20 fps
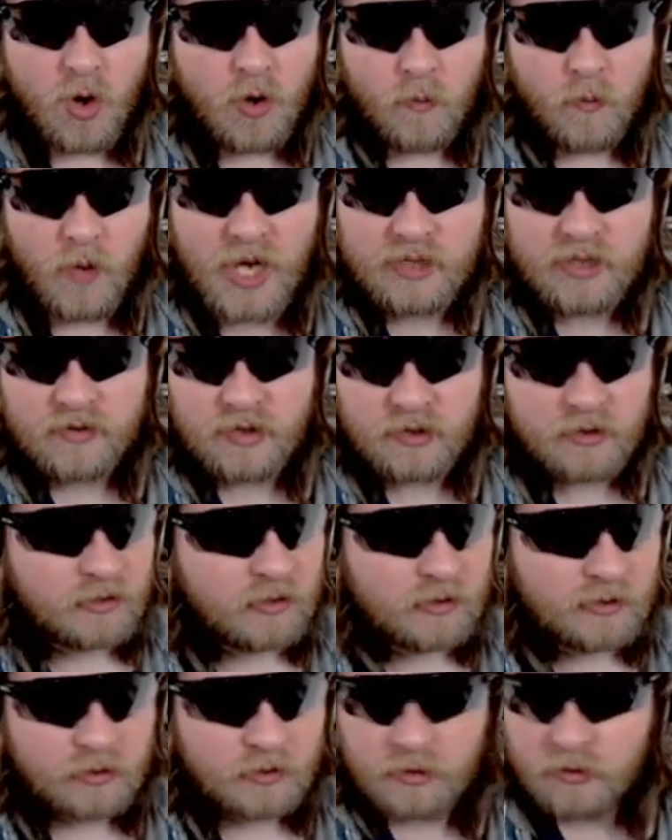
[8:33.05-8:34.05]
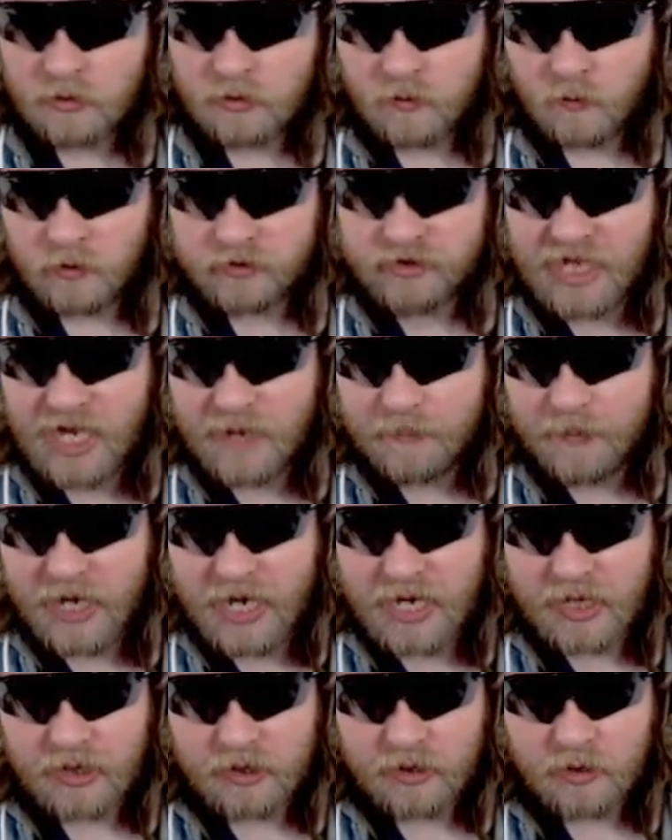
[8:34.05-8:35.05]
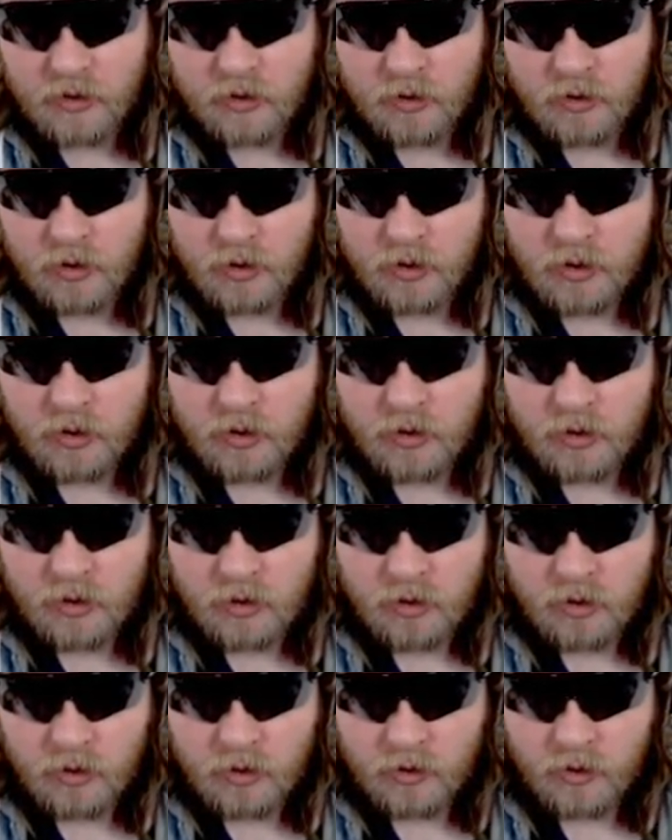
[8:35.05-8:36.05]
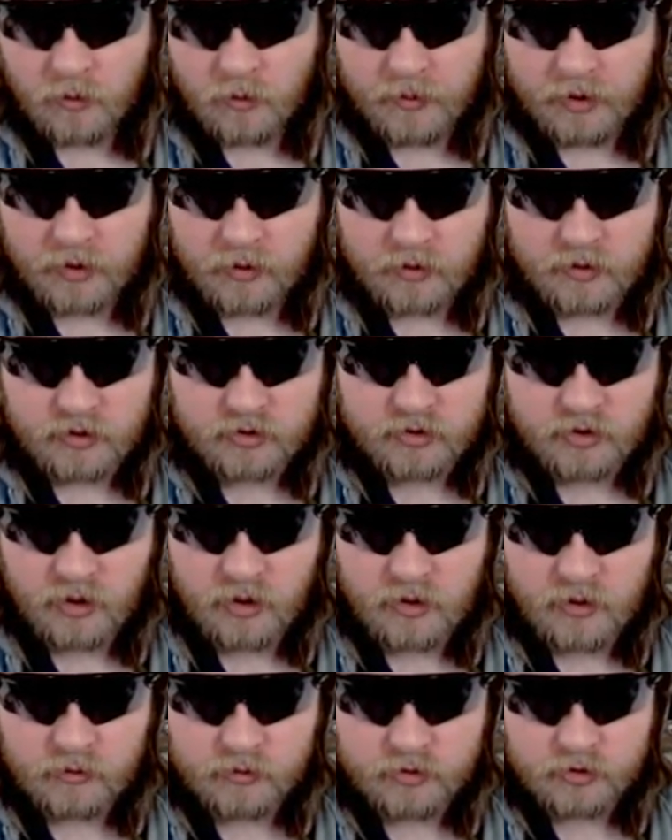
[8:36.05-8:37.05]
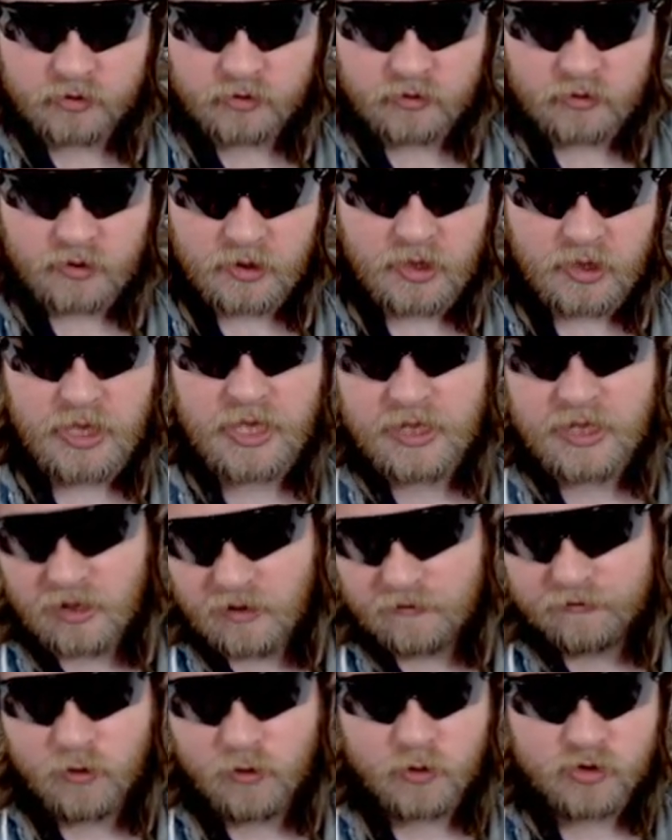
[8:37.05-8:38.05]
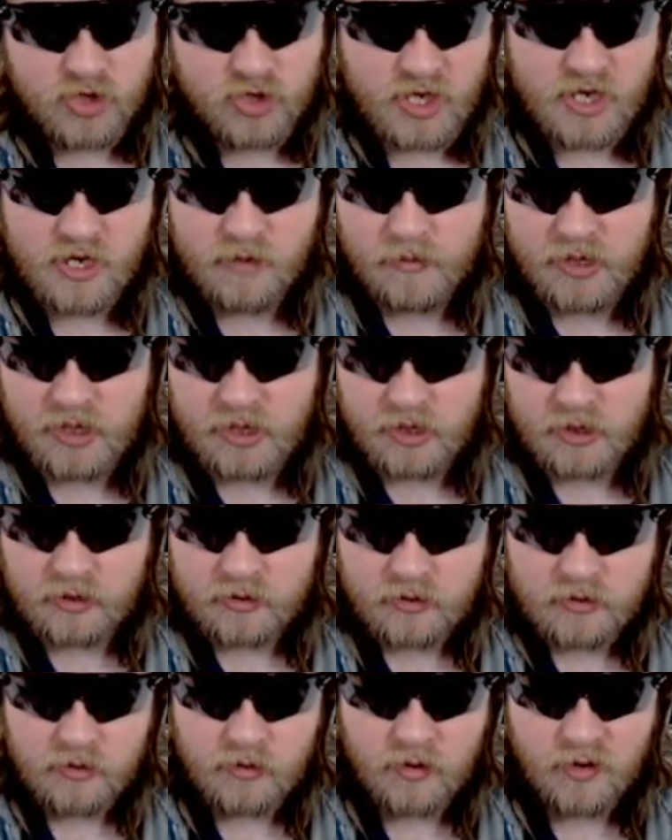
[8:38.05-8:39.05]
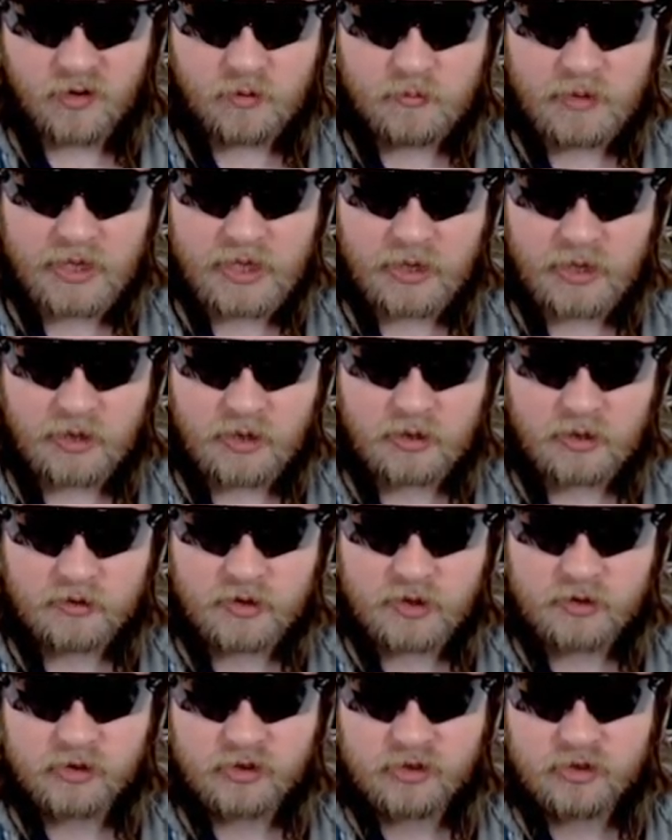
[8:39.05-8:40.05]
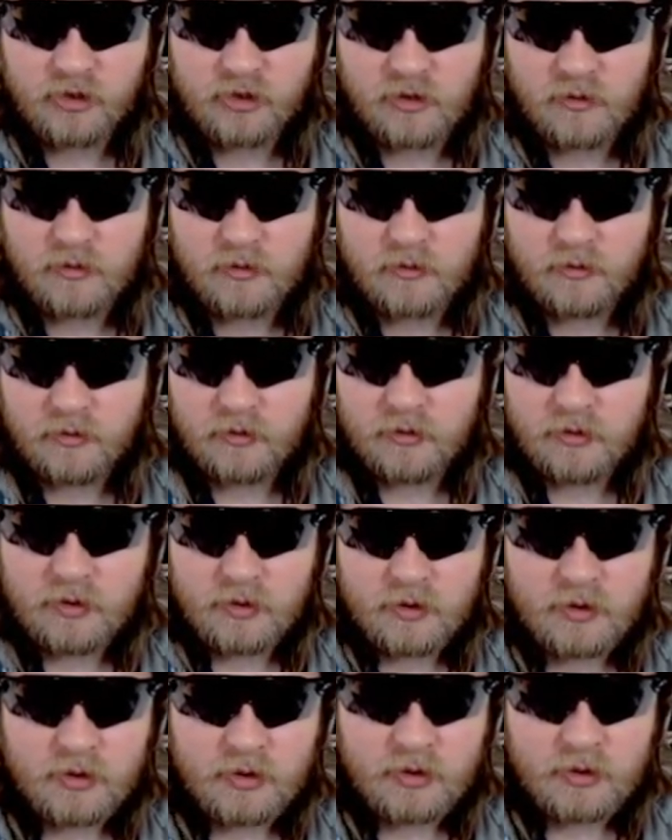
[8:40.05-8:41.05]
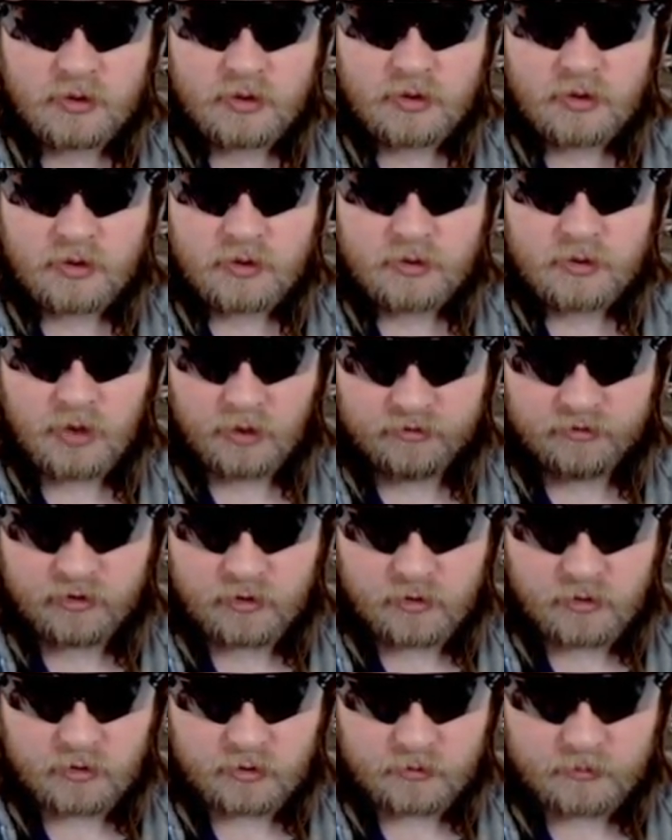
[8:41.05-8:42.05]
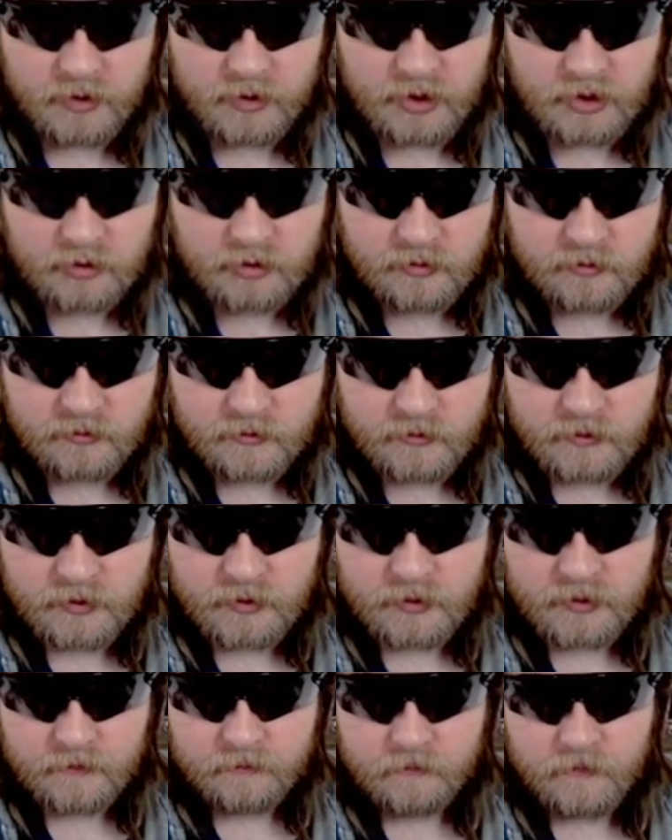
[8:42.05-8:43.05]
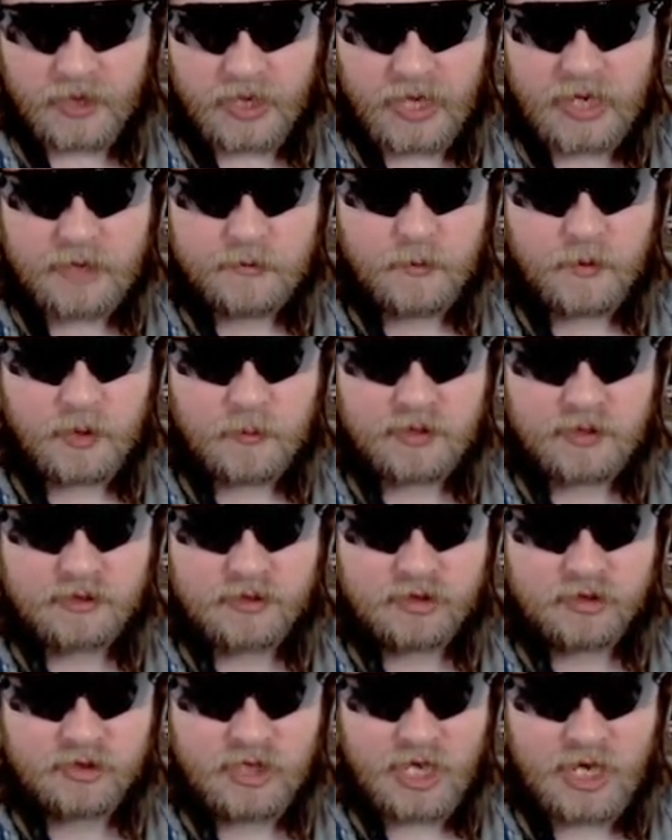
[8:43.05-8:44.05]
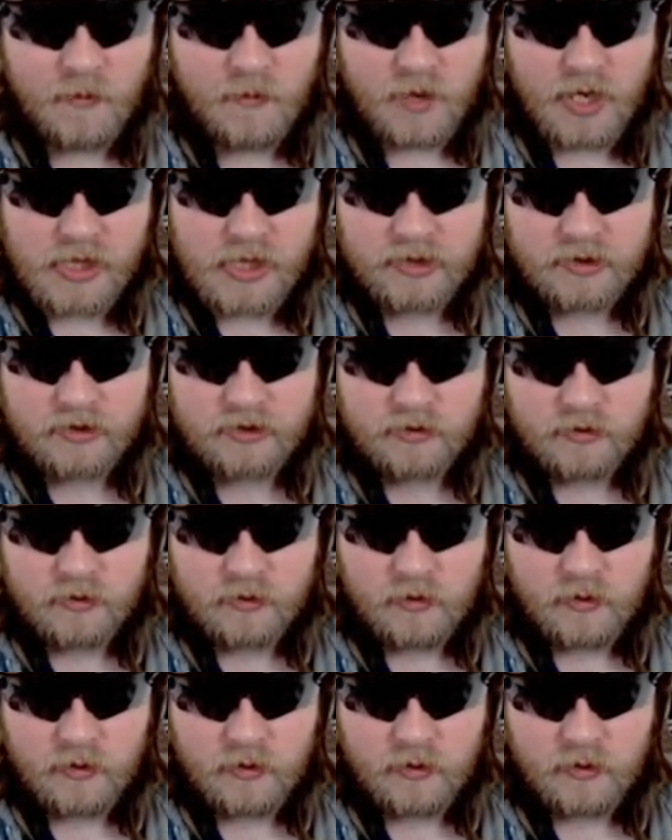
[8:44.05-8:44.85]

What? What's happening? Oh my god, it's close. It can of course hear me. Oh my... Oh, this is so... Difficult, man. Anyway, what I wanted to say was...